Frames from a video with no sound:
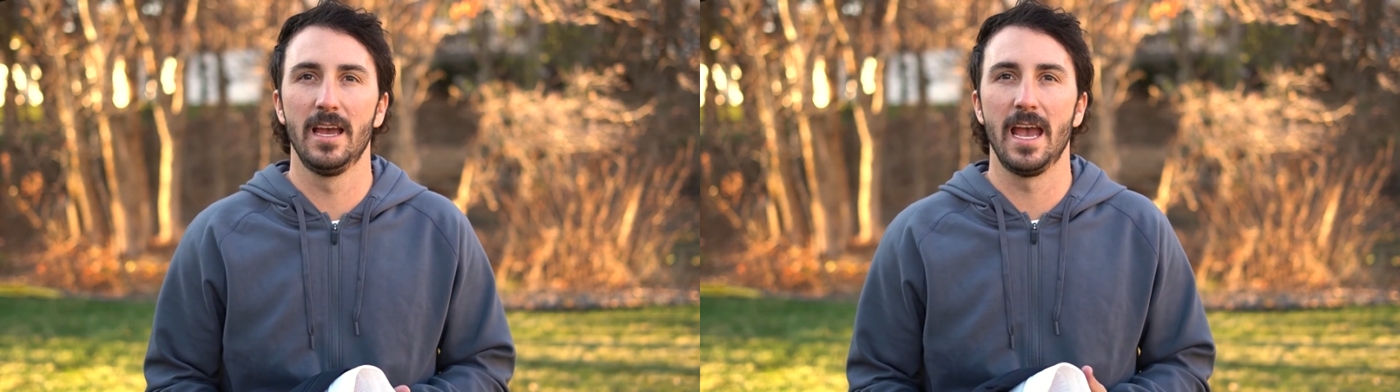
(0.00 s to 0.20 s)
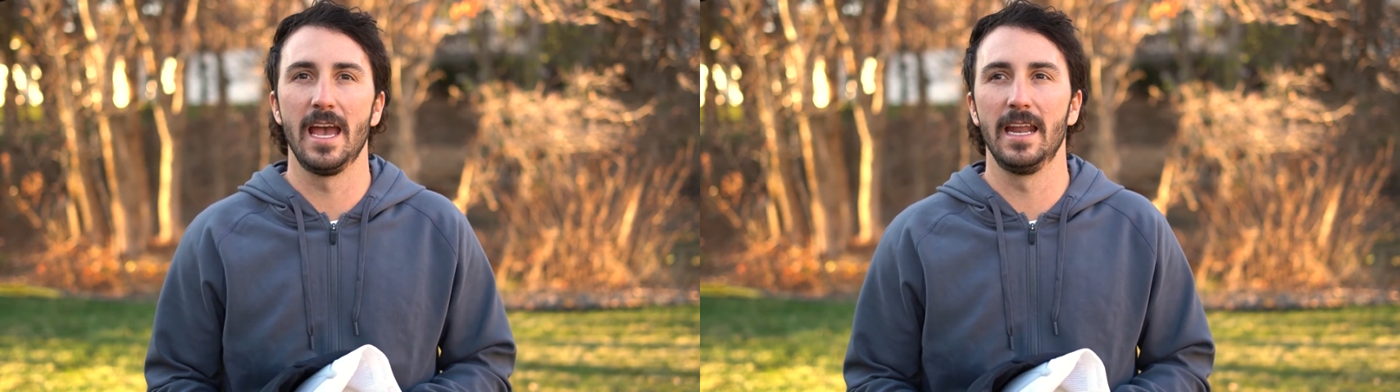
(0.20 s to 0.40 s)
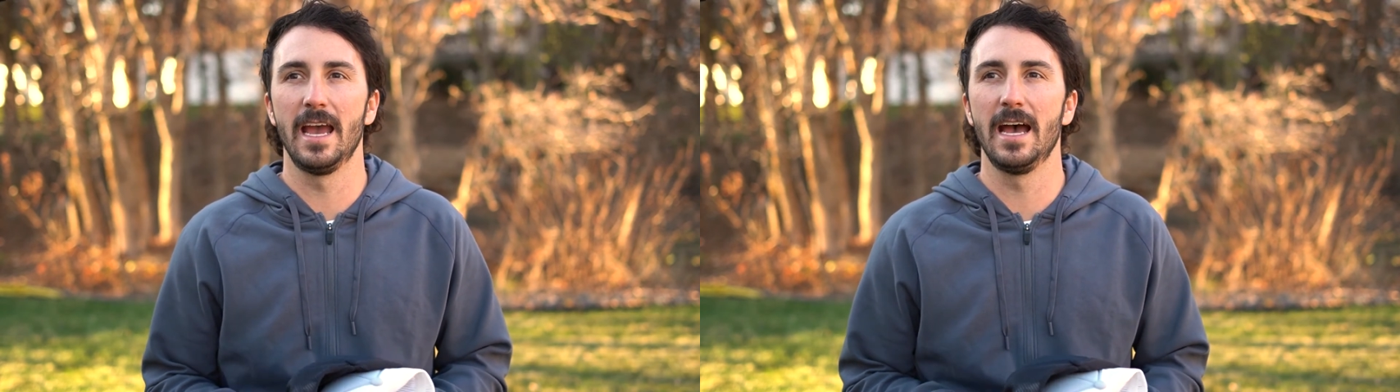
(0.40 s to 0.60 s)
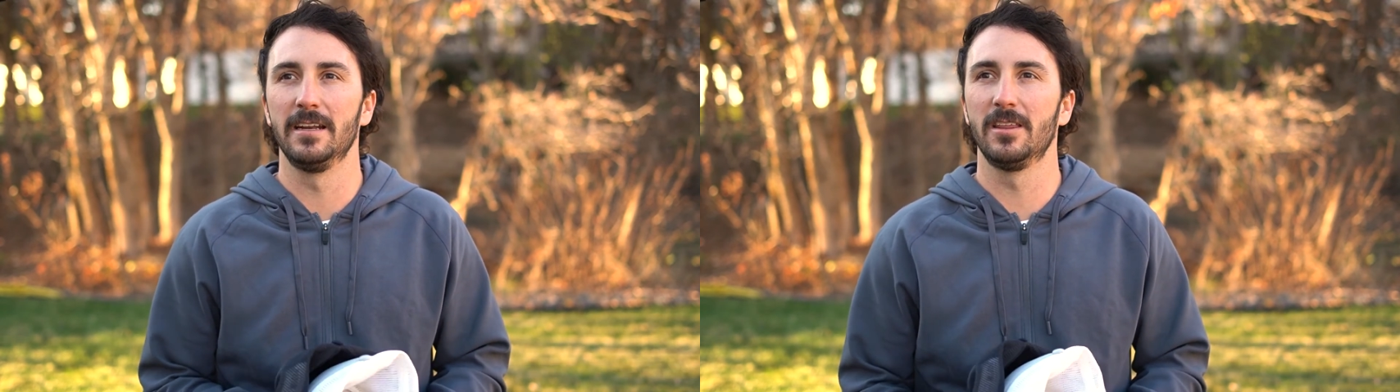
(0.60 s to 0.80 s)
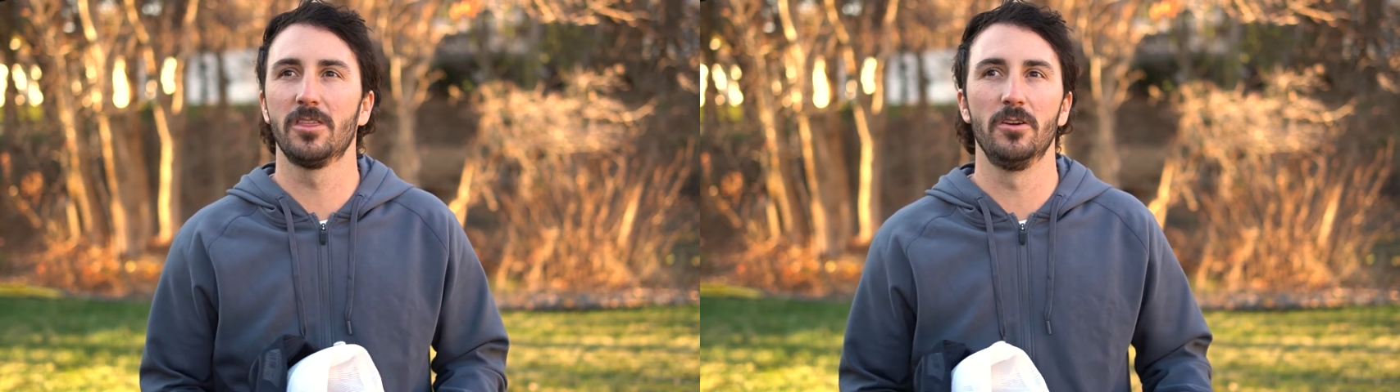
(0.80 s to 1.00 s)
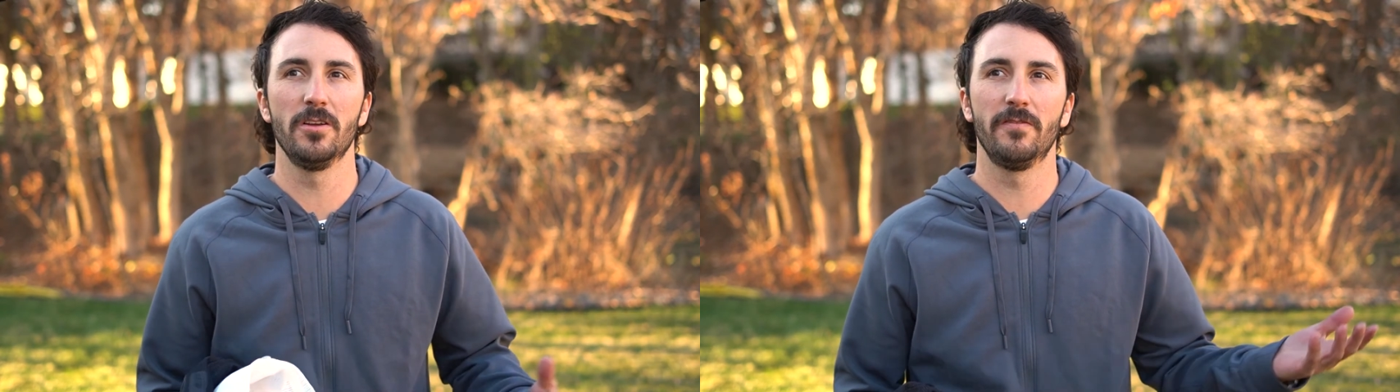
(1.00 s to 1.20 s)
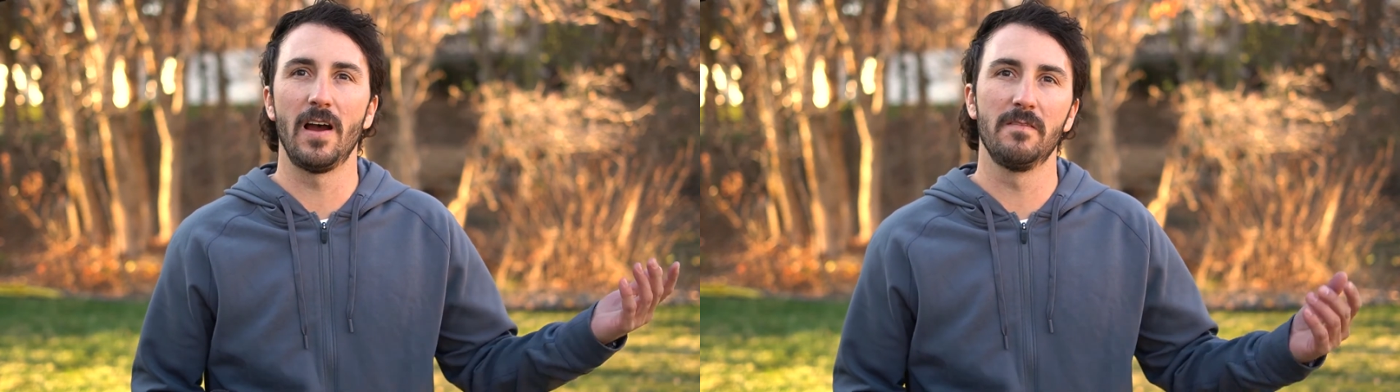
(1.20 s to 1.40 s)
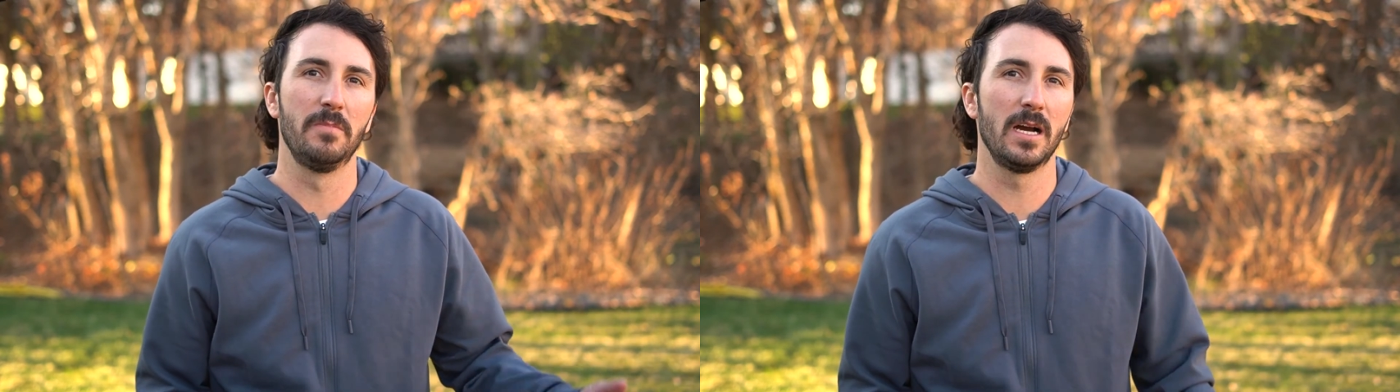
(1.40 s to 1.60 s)
and at
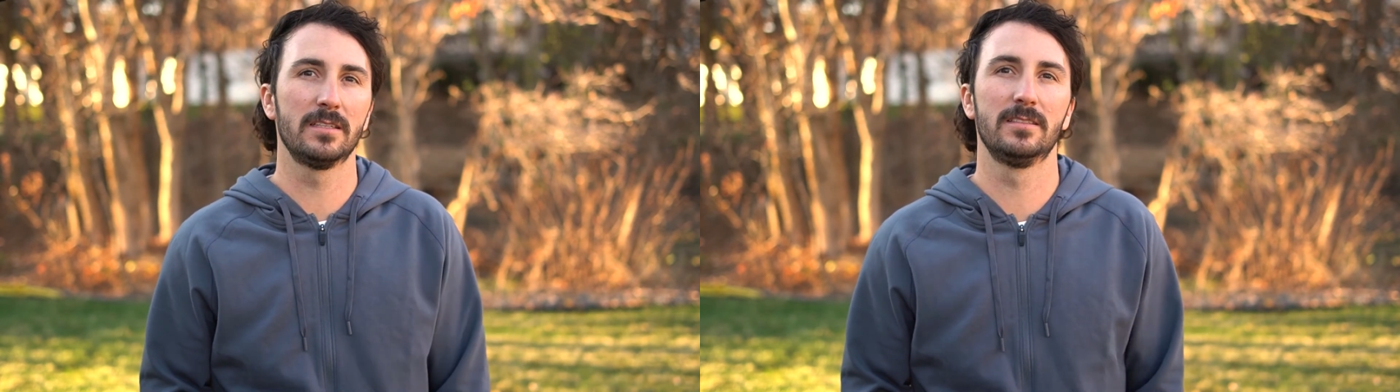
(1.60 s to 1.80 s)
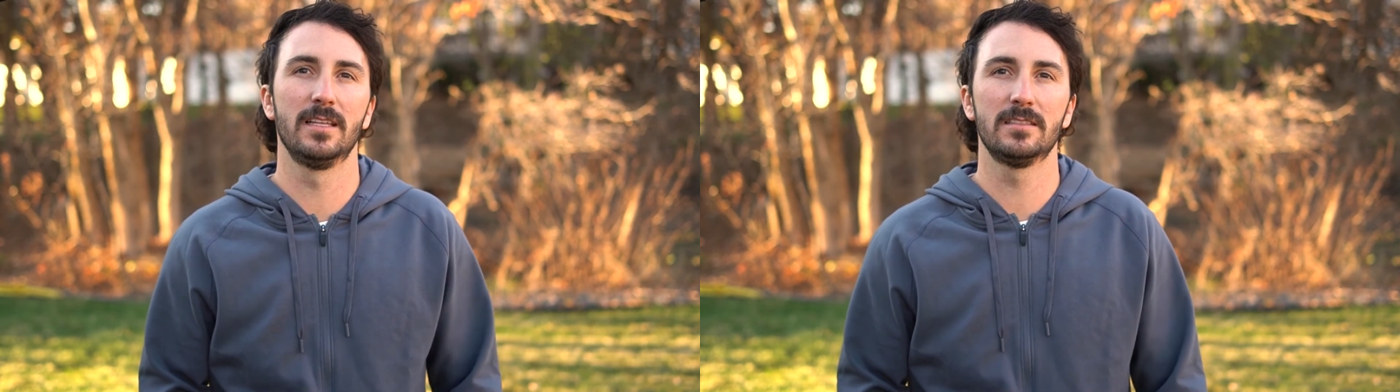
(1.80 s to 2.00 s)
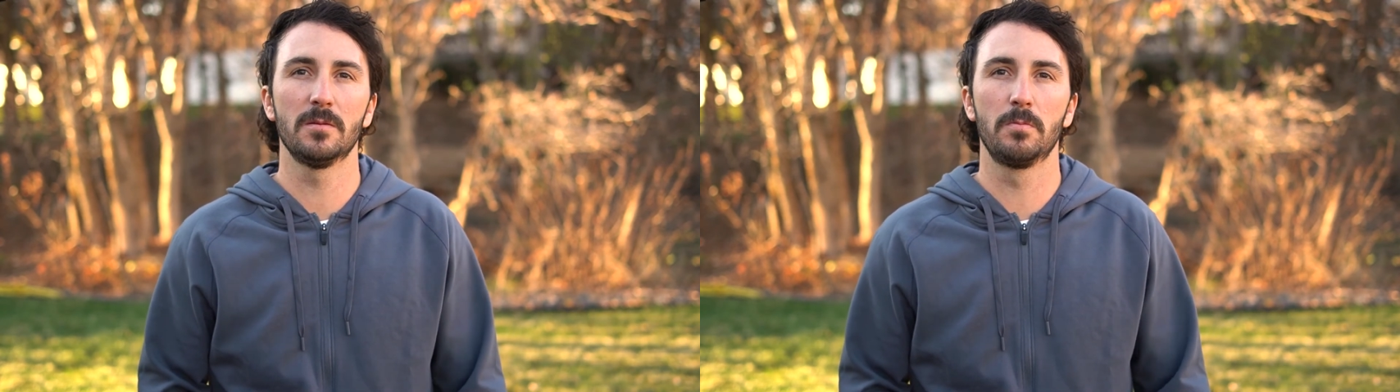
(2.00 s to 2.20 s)
35 bucks, that's a